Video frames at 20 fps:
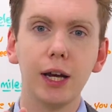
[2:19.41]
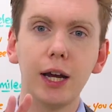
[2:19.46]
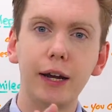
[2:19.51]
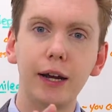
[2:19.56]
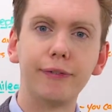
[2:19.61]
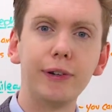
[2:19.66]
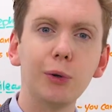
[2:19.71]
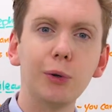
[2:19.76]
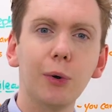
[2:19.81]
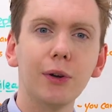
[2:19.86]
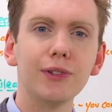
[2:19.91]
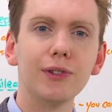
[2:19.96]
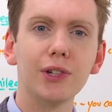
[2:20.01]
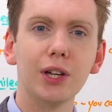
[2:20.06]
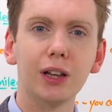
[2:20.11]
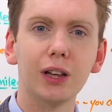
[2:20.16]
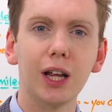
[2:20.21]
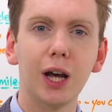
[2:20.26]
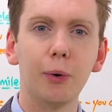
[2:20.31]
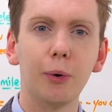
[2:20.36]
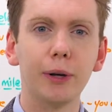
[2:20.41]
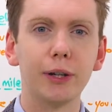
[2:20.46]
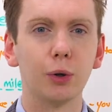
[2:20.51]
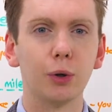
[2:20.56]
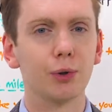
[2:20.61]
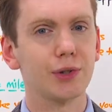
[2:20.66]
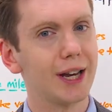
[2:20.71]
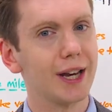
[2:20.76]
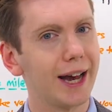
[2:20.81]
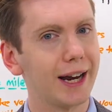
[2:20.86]
If you want to lower
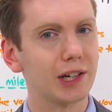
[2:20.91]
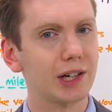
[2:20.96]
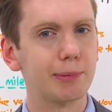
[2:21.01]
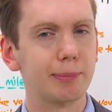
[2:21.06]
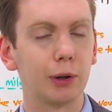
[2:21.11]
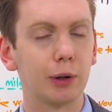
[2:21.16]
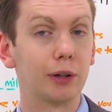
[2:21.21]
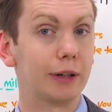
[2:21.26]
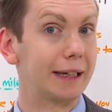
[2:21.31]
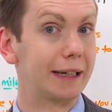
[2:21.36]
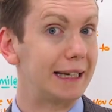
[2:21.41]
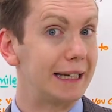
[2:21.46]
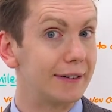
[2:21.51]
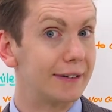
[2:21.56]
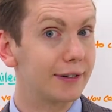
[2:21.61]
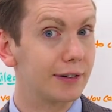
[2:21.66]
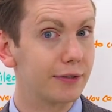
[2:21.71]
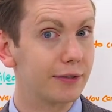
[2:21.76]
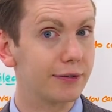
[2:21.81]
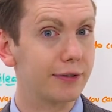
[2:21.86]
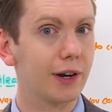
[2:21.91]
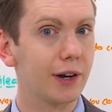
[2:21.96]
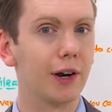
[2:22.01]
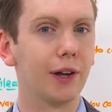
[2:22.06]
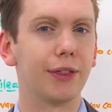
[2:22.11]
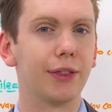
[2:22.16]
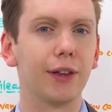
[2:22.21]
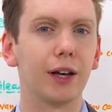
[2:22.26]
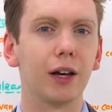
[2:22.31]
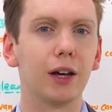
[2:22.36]
your tax bill even
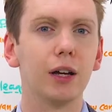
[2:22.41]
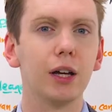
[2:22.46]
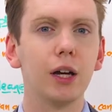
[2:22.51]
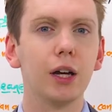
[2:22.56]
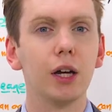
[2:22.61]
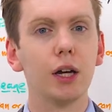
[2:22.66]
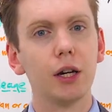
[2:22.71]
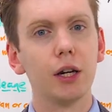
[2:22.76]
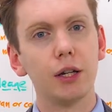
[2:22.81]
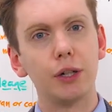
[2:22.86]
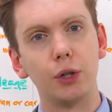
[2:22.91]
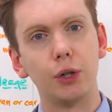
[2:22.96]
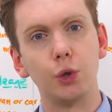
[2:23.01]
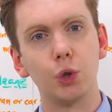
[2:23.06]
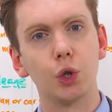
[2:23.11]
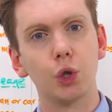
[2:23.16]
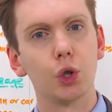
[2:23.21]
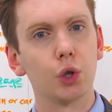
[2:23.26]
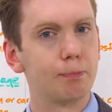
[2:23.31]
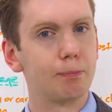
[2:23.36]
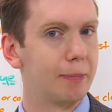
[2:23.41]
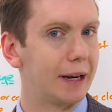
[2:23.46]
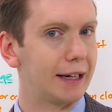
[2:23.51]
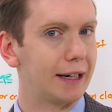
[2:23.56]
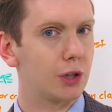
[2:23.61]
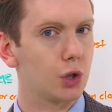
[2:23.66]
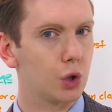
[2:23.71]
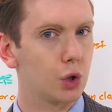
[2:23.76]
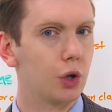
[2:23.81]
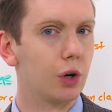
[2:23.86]
further, you should
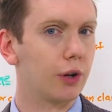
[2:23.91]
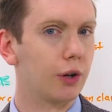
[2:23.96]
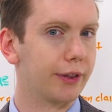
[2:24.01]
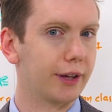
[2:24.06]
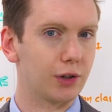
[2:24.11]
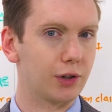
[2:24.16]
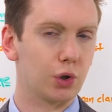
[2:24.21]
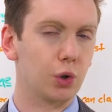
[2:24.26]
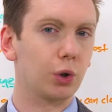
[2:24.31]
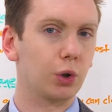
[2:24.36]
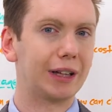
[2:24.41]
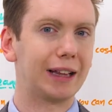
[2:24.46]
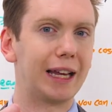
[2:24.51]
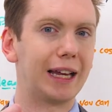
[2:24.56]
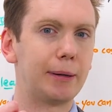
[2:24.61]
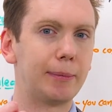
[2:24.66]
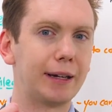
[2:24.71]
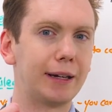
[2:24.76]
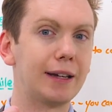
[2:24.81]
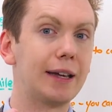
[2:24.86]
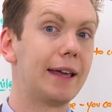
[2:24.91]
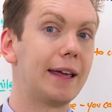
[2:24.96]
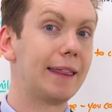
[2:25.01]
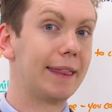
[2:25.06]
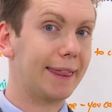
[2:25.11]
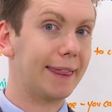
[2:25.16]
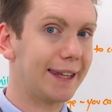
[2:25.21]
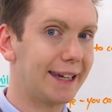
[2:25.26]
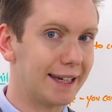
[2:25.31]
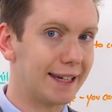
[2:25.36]
make sure that you're claiming
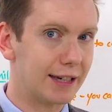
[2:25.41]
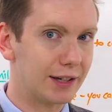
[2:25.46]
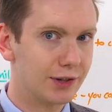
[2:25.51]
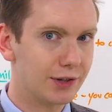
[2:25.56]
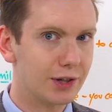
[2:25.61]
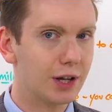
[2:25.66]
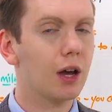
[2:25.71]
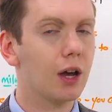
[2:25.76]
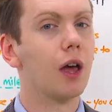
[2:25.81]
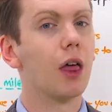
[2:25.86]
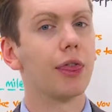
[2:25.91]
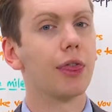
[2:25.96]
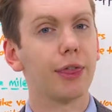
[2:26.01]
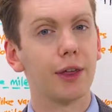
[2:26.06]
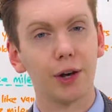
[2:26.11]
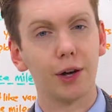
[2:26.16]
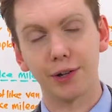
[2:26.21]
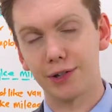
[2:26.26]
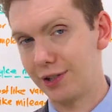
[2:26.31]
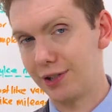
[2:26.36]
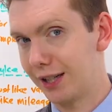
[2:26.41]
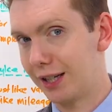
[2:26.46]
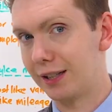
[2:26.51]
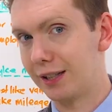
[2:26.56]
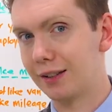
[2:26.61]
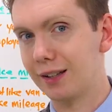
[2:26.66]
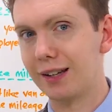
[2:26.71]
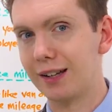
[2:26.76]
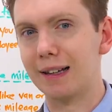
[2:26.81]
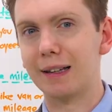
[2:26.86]
these
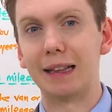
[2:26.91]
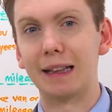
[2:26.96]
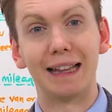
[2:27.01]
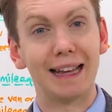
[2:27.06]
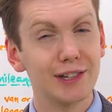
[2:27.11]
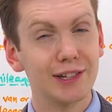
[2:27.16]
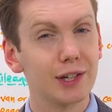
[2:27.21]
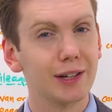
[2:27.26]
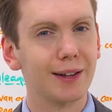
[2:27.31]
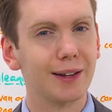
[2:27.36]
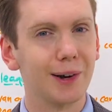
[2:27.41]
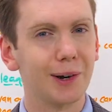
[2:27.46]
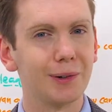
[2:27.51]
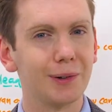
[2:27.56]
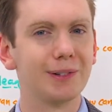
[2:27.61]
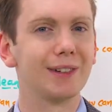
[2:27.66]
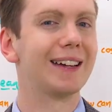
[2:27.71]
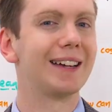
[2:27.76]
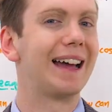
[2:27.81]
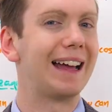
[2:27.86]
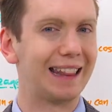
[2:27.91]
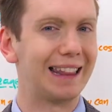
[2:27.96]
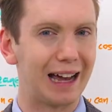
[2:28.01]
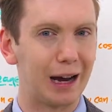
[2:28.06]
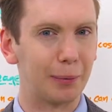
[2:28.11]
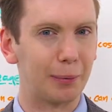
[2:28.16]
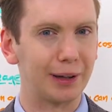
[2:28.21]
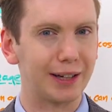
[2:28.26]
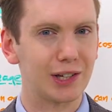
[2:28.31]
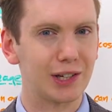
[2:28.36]
13 lesser known
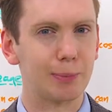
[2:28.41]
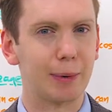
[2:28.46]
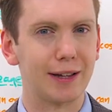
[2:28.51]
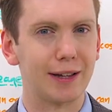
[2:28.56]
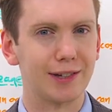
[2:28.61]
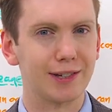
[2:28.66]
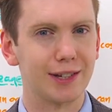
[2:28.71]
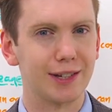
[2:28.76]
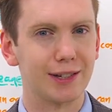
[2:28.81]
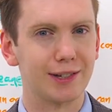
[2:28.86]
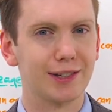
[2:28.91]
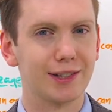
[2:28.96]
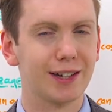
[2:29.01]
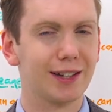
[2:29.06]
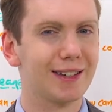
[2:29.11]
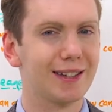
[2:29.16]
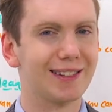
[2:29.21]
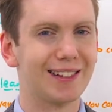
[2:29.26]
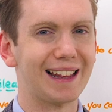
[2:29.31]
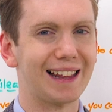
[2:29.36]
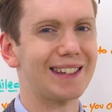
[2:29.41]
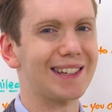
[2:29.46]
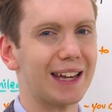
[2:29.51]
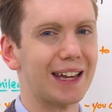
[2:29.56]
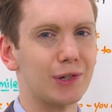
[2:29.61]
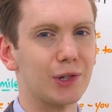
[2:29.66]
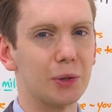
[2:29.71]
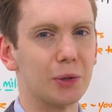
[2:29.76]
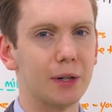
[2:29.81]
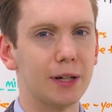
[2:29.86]
allowable expenses. So let's
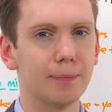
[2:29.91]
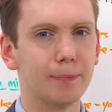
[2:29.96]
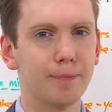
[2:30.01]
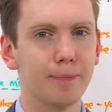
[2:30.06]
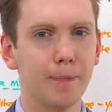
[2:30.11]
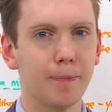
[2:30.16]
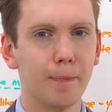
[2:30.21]
get to it.